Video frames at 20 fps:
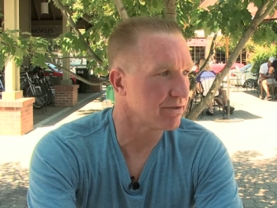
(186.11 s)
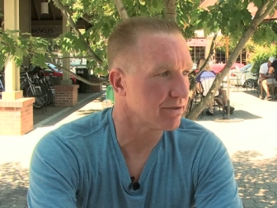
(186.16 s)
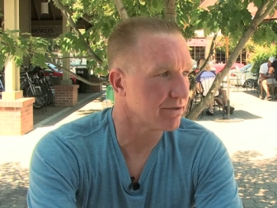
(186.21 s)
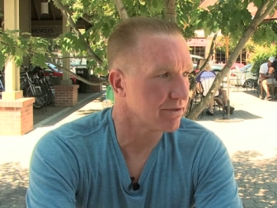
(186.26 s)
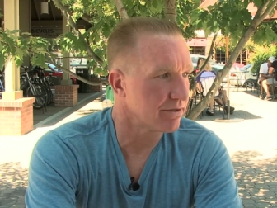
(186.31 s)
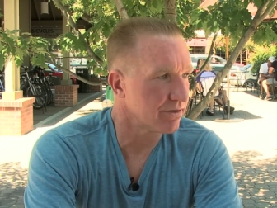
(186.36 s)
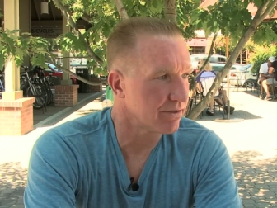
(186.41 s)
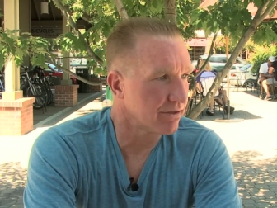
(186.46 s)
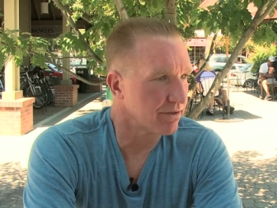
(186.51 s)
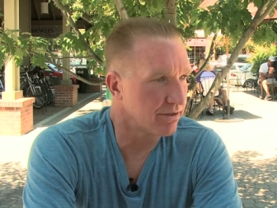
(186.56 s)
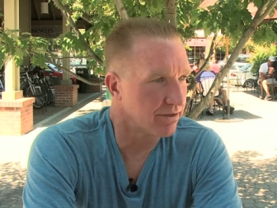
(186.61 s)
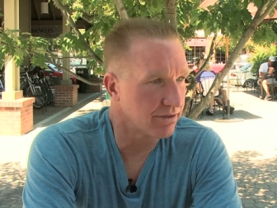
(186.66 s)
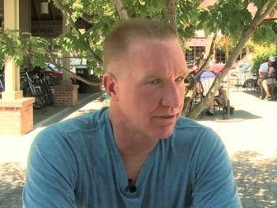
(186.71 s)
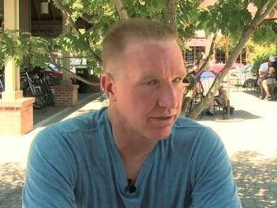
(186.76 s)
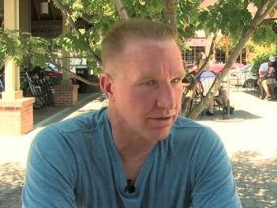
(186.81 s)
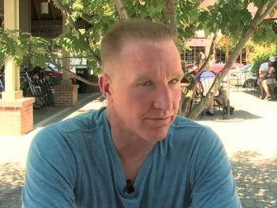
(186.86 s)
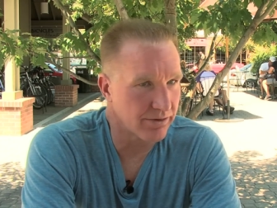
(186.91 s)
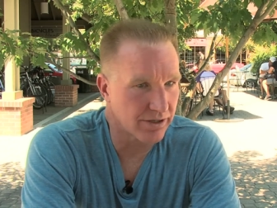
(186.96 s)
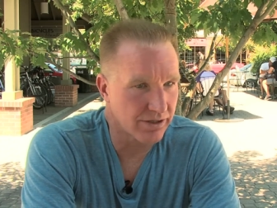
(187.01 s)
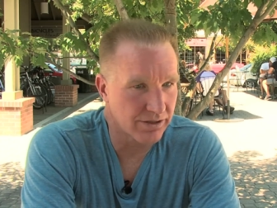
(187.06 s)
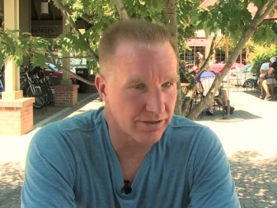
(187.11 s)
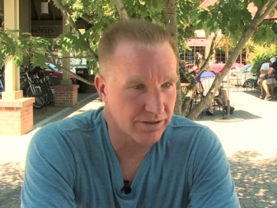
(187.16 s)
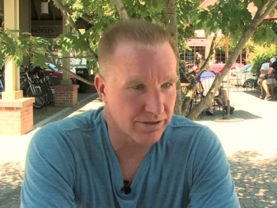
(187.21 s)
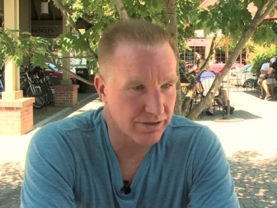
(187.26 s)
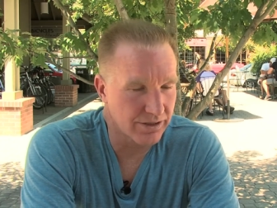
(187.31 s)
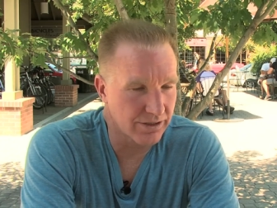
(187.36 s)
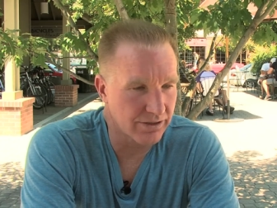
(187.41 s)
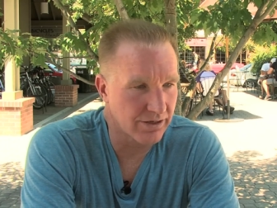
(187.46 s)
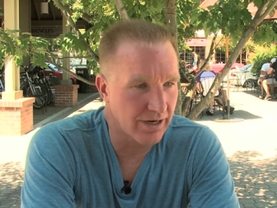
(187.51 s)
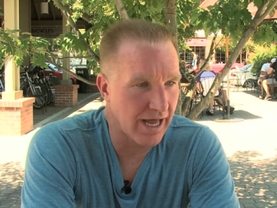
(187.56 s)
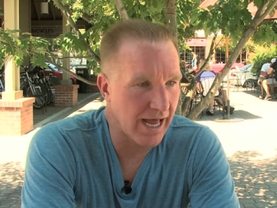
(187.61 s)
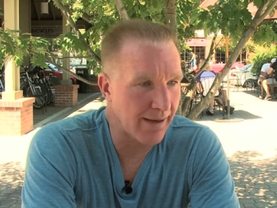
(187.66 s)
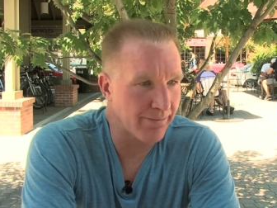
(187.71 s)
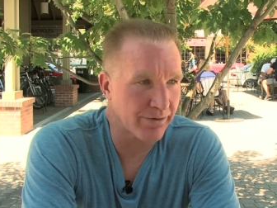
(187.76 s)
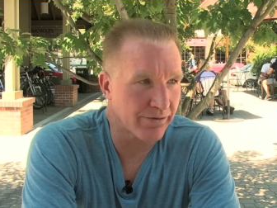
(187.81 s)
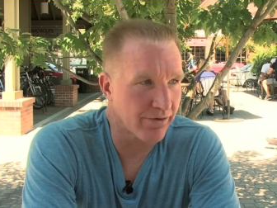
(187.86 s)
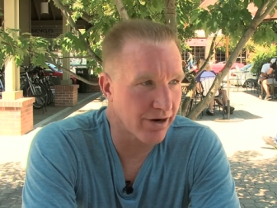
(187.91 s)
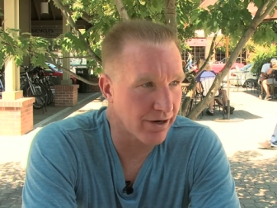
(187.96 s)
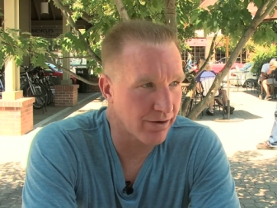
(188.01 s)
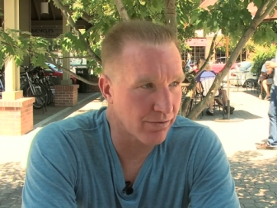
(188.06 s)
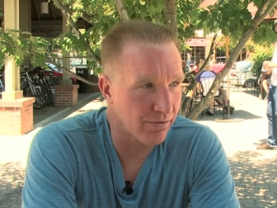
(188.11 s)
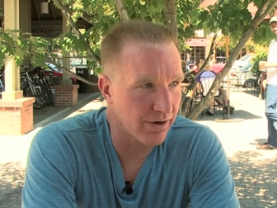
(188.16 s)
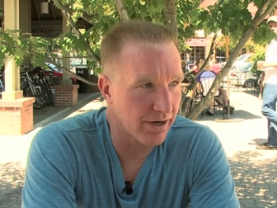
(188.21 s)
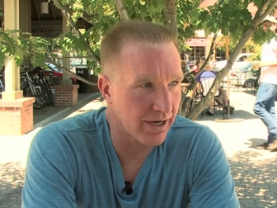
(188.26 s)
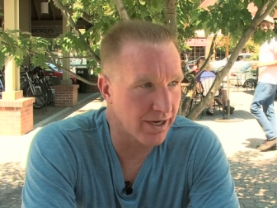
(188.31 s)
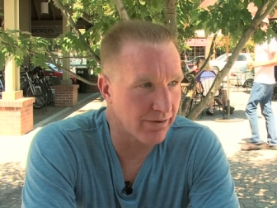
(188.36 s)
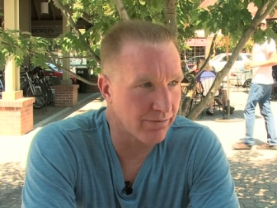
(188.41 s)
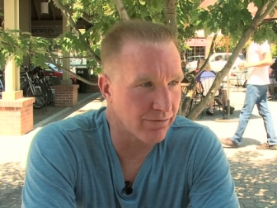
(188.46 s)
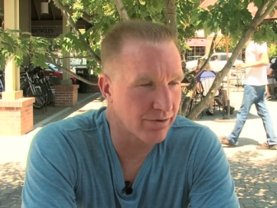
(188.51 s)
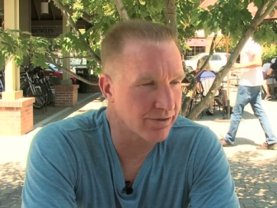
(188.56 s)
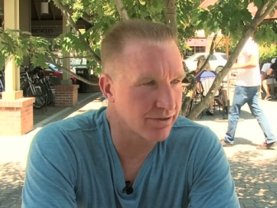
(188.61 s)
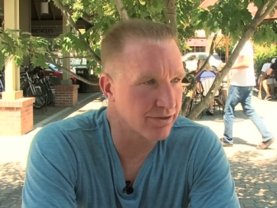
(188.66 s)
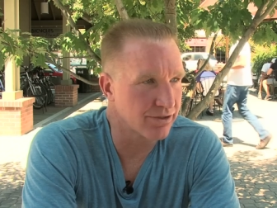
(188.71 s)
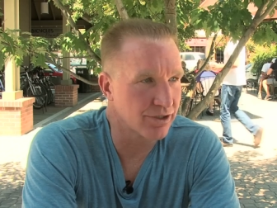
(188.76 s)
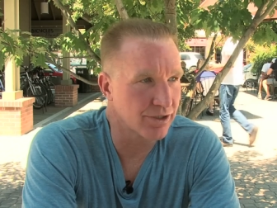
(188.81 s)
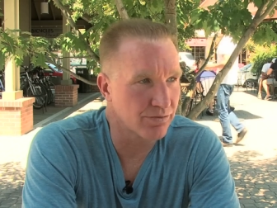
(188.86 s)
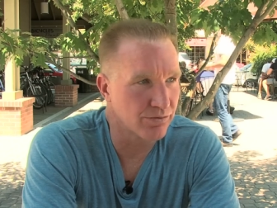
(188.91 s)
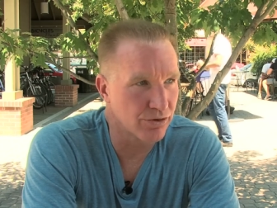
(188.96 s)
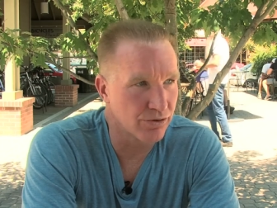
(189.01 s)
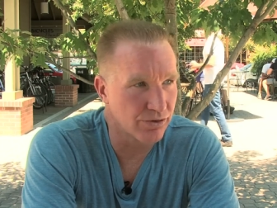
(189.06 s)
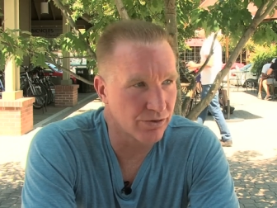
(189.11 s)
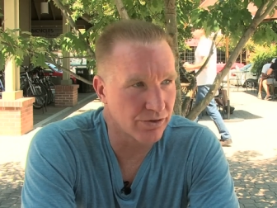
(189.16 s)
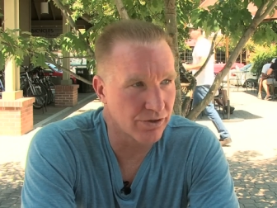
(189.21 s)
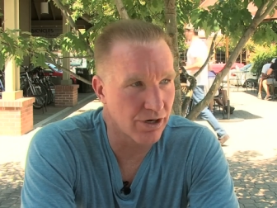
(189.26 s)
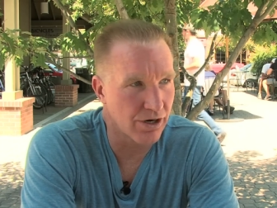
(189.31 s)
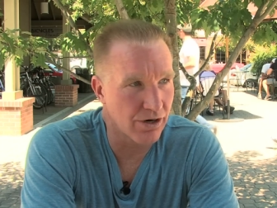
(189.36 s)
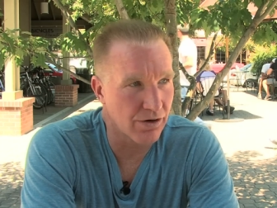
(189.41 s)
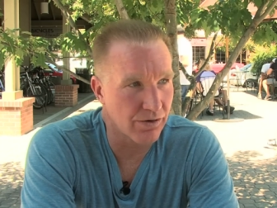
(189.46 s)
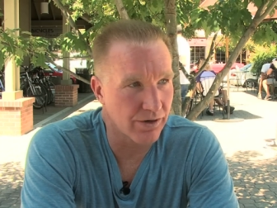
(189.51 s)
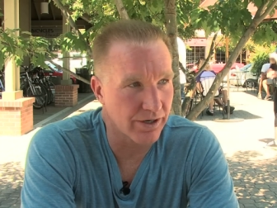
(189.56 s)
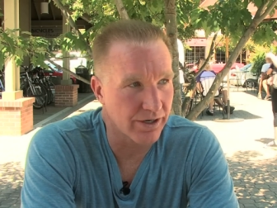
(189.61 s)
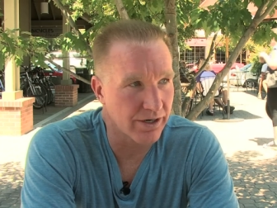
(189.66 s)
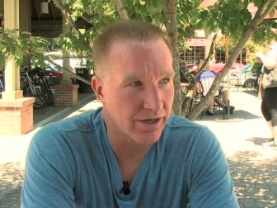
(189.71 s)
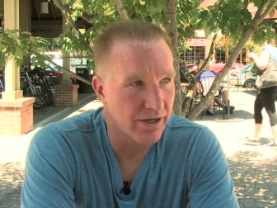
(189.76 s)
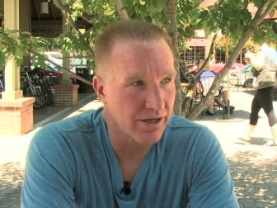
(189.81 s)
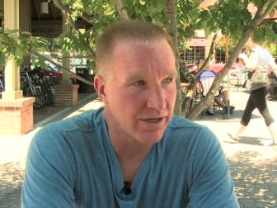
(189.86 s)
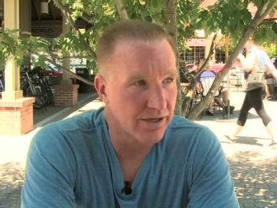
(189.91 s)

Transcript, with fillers: Right. You know, because it didn't happen right away. It wasn't smooth going.